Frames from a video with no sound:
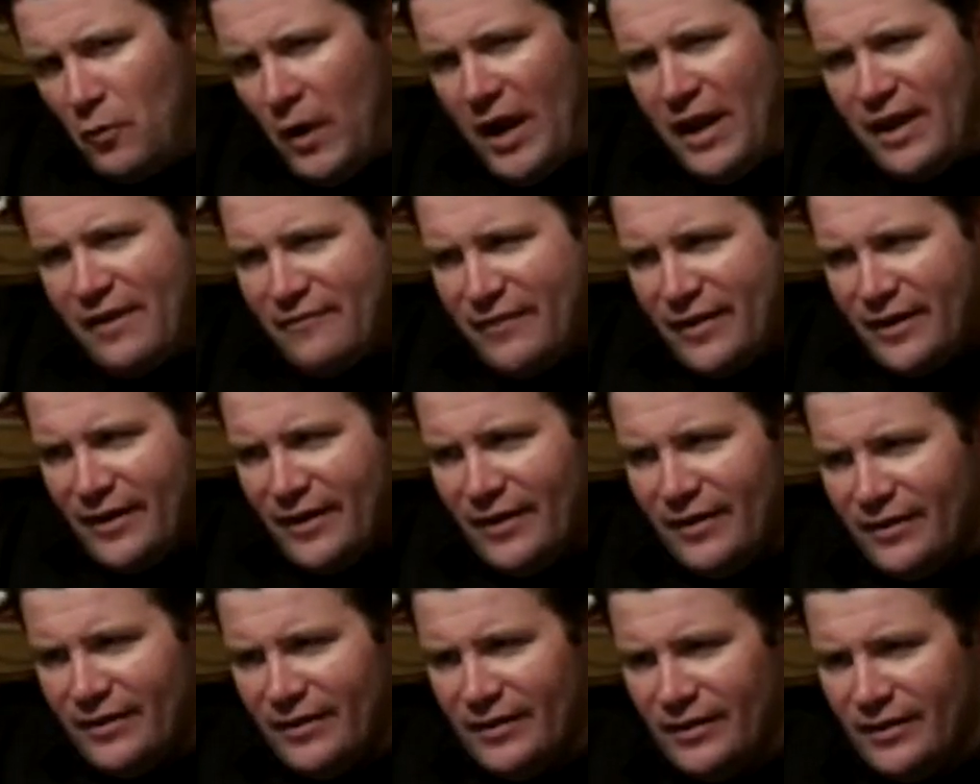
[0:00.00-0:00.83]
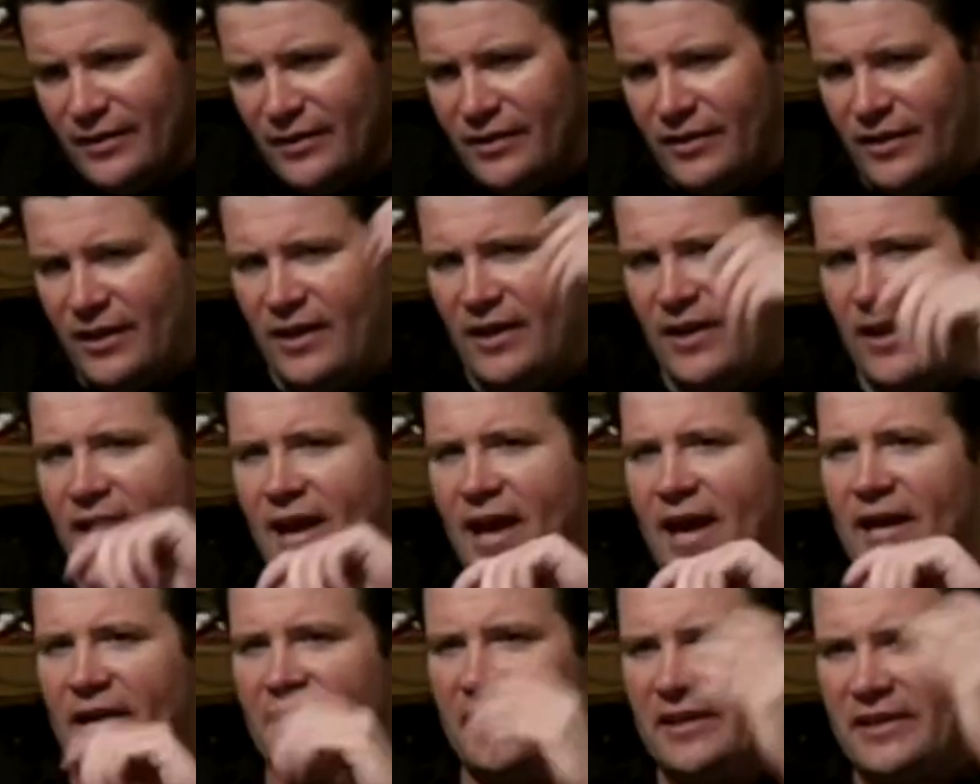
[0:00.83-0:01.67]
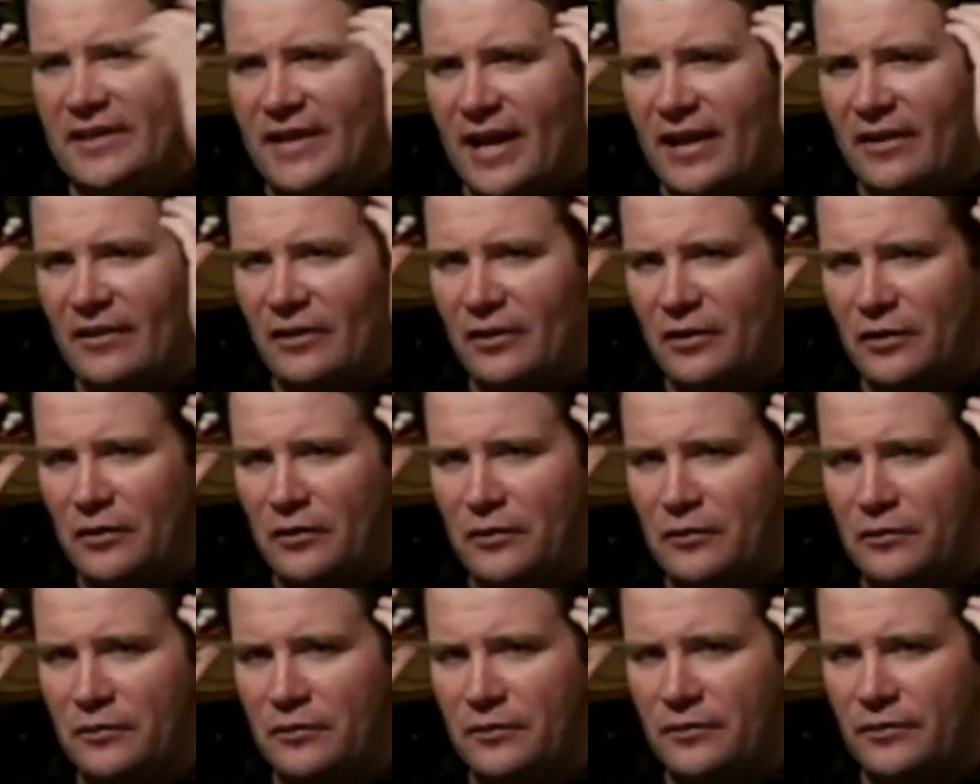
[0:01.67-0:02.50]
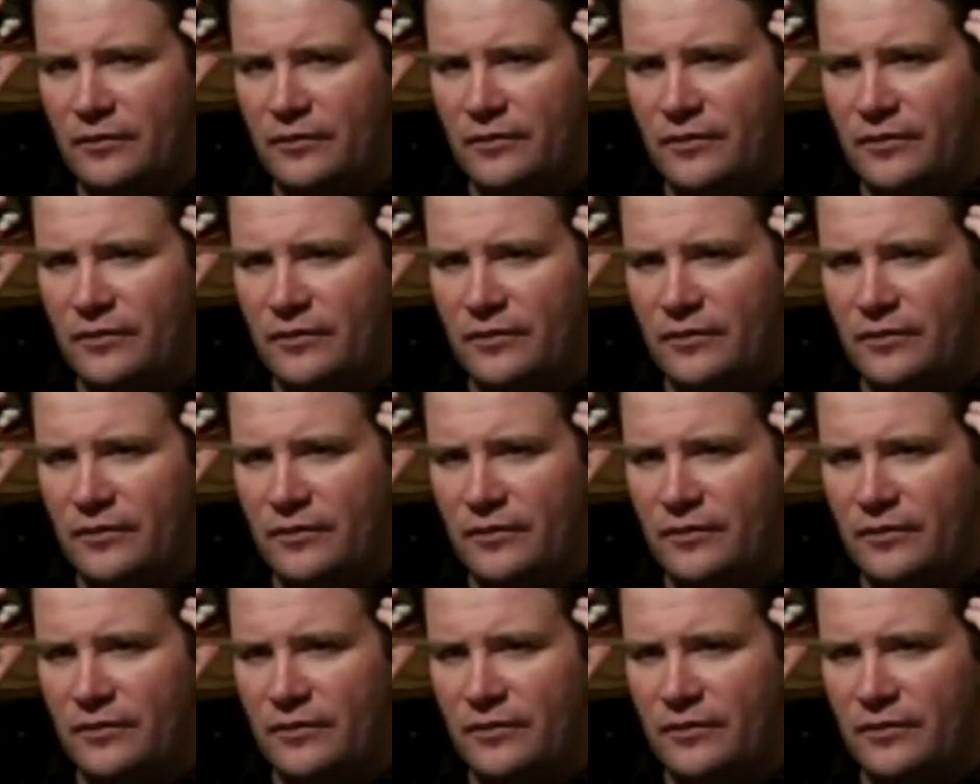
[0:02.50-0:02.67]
wavy, and it had yellow,